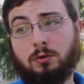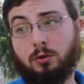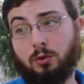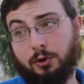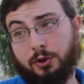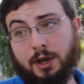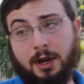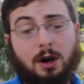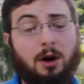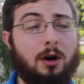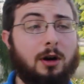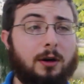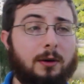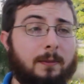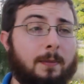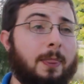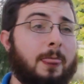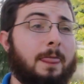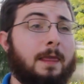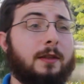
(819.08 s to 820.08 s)
or they are.
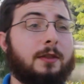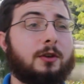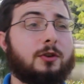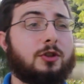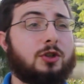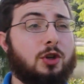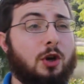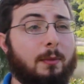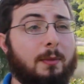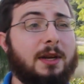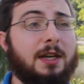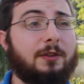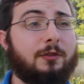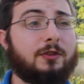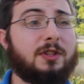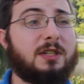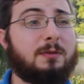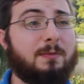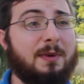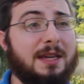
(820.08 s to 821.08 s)
There's so many
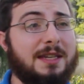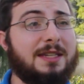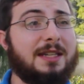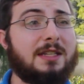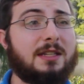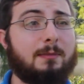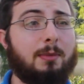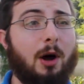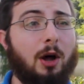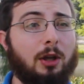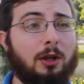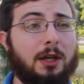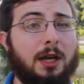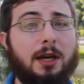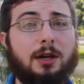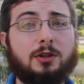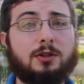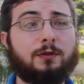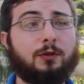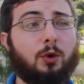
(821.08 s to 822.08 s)
different species of
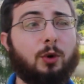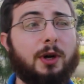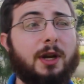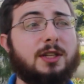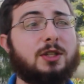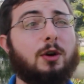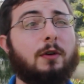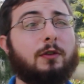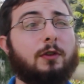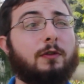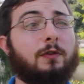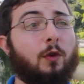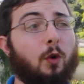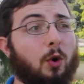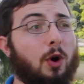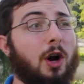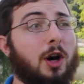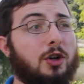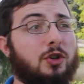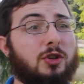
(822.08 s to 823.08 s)
pollinators. Florida has over
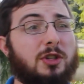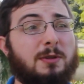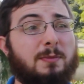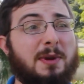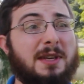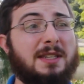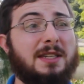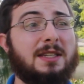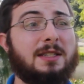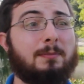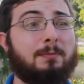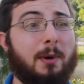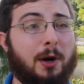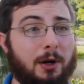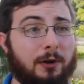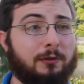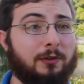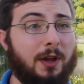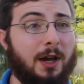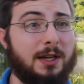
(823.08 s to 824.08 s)
400 species of
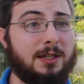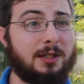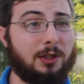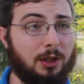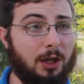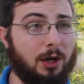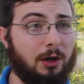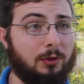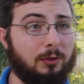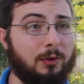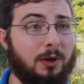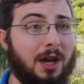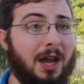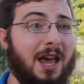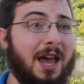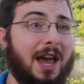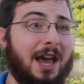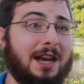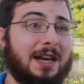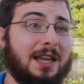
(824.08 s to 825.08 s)
butterflies alone,
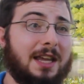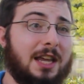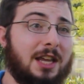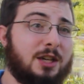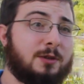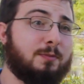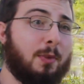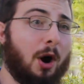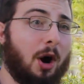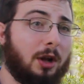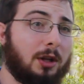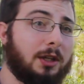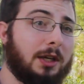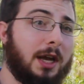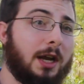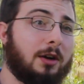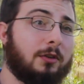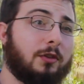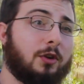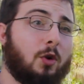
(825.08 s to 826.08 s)
and each
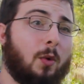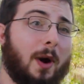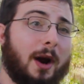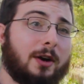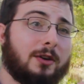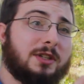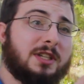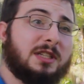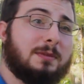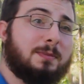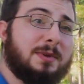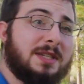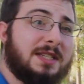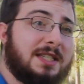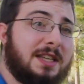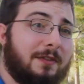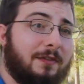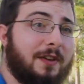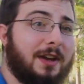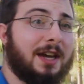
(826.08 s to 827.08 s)
pollinator requires a
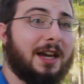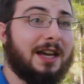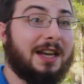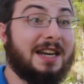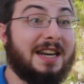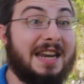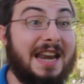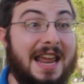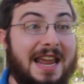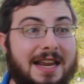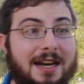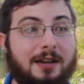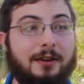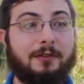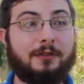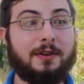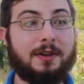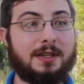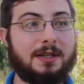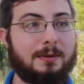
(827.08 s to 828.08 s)
specific
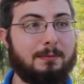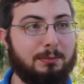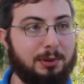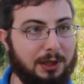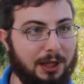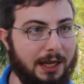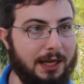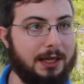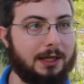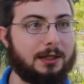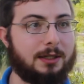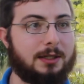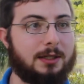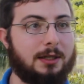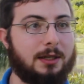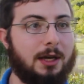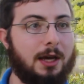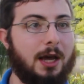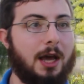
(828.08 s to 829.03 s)
native plant.